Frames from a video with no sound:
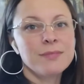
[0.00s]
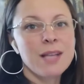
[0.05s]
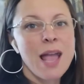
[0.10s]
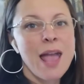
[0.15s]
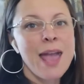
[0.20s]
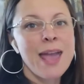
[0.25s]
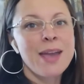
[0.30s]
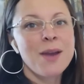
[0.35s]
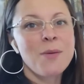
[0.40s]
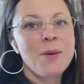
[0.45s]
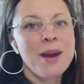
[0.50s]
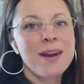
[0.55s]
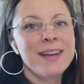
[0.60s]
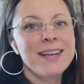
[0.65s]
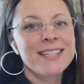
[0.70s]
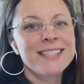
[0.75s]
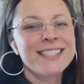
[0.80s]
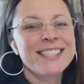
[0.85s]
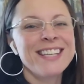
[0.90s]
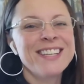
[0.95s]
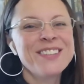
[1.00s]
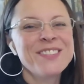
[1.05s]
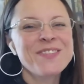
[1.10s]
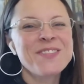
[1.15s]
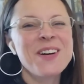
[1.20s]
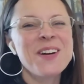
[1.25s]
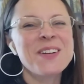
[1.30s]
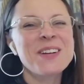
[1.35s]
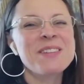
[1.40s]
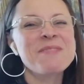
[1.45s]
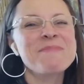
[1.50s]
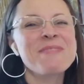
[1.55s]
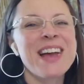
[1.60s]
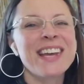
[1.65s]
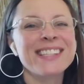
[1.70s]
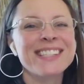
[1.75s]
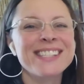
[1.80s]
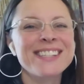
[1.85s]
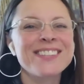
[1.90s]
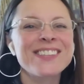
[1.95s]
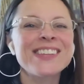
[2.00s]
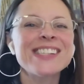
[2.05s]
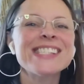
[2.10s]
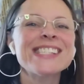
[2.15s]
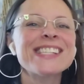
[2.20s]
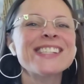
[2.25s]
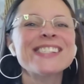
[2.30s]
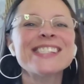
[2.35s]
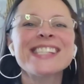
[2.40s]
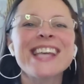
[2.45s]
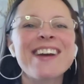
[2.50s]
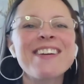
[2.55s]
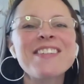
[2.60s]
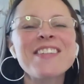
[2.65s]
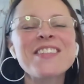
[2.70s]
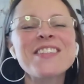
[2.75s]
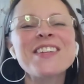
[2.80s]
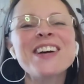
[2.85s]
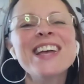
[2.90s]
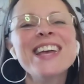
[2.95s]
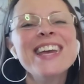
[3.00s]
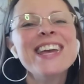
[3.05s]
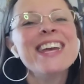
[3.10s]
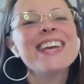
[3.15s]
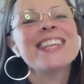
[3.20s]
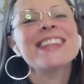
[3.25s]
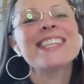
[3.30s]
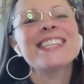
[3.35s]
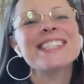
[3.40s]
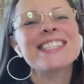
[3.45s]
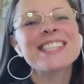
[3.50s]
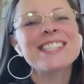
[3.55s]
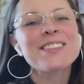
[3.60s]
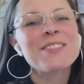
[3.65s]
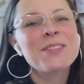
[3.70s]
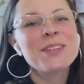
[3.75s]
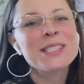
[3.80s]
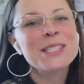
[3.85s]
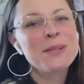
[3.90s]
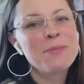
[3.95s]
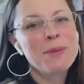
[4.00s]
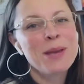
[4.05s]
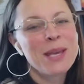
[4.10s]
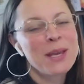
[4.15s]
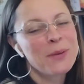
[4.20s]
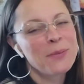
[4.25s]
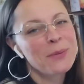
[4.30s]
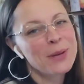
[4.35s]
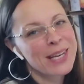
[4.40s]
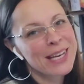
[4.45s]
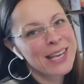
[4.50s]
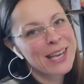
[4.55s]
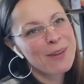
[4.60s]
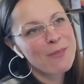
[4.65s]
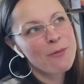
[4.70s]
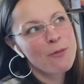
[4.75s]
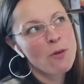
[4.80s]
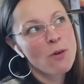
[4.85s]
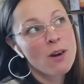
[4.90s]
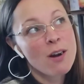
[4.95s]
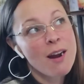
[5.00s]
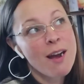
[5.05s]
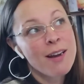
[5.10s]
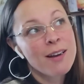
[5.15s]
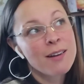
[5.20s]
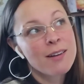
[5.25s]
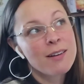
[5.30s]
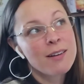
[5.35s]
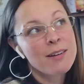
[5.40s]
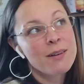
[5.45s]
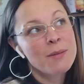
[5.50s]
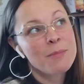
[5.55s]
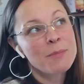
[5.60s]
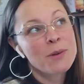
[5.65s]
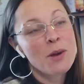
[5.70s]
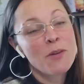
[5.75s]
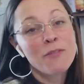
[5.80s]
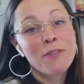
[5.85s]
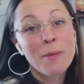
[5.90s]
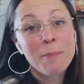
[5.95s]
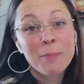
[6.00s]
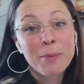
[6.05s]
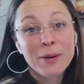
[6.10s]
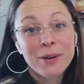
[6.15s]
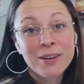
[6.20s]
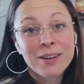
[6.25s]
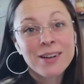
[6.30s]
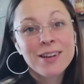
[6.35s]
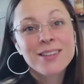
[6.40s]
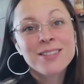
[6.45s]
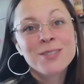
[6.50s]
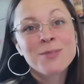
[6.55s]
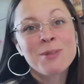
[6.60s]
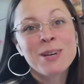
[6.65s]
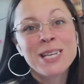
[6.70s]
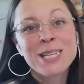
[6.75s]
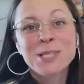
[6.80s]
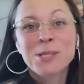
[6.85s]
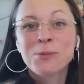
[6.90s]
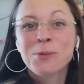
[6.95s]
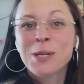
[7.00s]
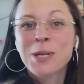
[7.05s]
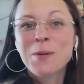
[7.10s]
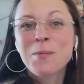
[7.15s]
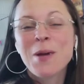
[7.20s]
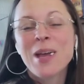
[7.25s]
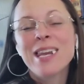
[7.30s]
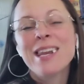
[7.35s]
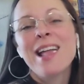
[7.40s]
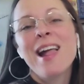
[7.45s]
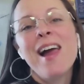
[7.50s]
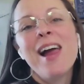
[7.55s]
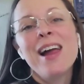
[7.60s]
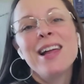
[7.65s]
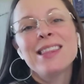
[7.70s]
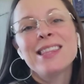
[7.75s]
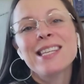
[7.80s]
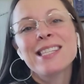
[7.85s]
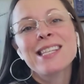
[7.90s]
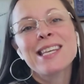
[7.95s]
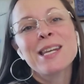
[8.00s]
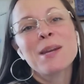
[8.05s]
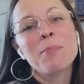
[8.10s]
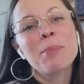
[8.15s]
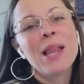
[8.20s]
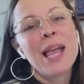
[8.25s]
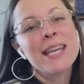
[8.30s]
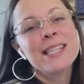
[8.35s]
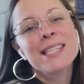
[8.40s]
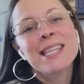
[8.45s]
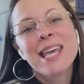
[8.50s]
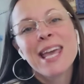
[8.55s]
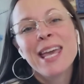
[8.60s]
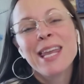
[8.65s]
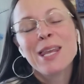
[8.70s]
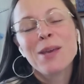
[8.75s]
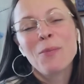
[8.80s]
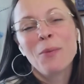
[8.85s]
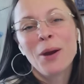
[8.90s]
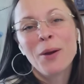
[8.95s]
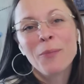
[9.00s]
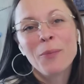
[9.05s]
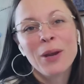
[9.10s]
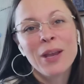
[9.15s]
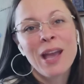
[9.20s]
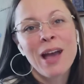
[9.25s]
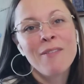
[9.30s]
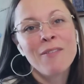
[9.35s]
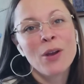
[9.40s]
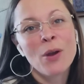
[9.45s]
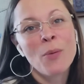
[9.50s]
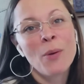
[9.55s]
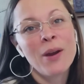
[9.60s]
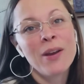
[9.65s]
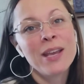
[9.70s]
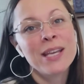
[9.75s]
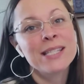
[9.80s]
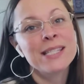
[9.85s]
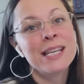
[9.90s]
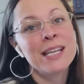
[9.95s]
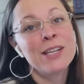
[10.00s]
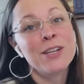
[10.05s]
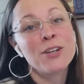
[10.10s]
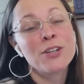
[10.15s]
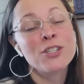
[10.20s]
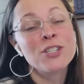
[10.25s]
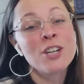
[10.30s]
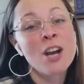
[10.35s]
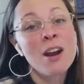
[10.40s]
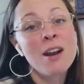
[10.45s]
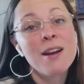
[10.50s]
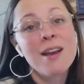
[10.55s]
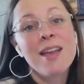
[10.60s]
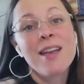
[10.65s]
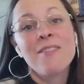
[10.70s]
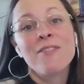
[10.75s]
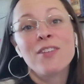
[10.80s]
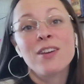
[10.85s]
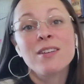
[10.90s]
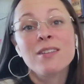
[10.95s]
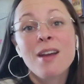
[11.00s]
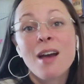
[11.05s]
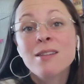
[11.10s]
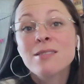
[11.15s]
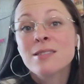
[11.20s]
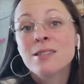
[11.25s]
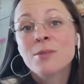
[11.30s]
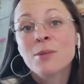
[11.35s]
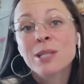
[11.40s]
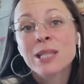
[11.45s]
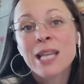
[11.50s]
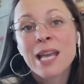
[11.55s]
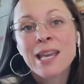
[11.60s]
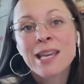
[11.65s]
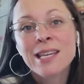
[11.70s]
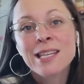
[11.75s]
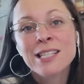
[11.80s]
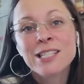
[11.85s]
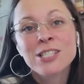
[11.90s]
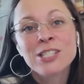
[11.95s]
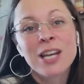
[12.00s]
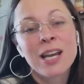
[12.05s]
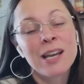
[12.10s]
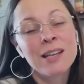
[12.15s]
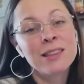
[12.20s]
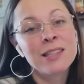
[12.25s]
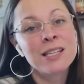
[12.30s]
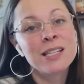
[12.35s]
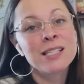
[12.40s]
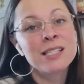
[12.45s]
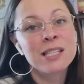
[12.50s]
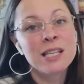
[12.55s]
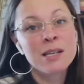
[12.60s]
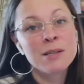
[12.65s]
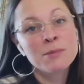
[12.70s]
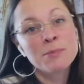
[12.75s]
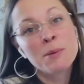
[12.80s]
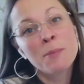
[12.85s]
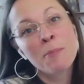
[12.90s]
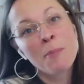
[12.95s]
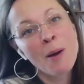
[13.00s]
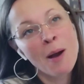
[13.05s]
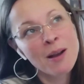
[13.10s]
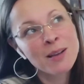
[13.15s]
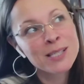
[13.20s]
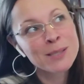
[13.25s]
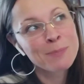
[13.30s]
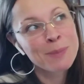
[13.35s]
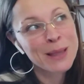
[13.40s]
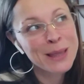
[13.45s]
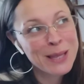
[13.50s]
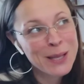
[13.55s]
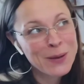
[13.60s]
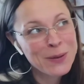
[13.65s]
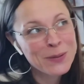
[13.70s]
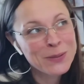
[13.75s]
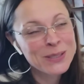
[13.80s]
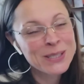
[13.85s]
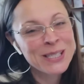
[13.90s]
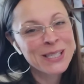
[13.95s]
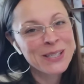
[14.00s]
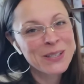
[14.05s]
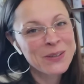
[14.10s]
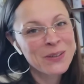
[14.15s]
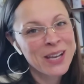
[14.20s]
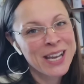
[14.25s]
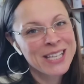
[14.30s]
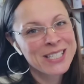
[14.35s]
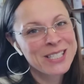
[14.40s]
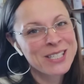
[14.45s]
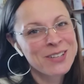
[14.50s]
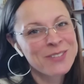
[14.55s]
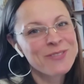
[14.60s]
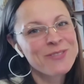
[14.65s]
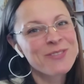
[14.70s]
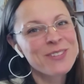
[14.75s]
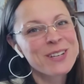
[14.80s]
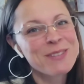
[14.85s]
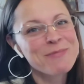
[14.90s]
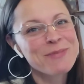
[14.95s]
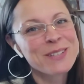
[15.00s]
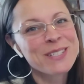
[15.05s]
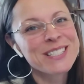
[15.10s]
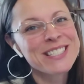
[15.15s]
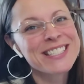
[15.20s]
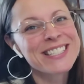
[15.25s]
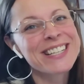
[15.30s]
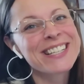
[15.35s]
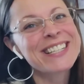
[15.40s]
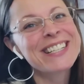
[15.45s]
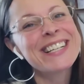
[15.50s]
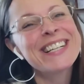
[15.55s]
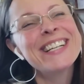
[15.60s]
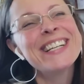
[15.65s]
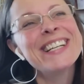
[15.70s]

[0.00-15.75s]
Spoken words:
Hey Aquarius, welcome back to Crystal Tarot. This is going to be a reading for November 2021. This can apply to anywhere where you have Aquarius in your chart. If you're not sure what that is, check out the description box below to locate your free birth chart.